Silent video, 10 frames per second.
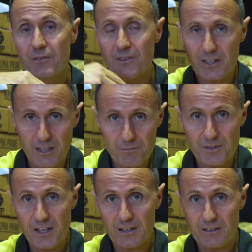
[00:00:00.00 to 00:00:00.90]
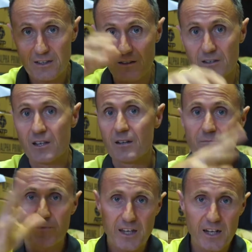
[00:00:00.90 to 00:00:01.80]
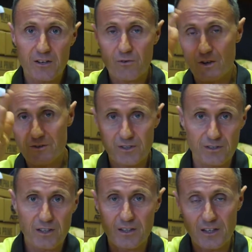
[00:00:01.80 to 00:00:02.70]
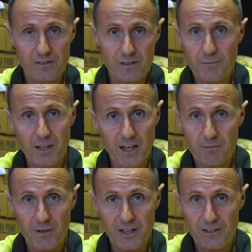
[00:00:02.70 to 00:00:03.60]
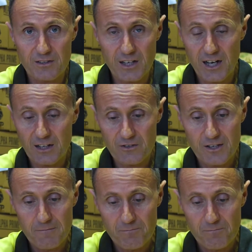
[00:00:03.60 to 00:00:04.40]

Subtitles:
the Klebsiella didn't get across and didn't get stimulated by any starch,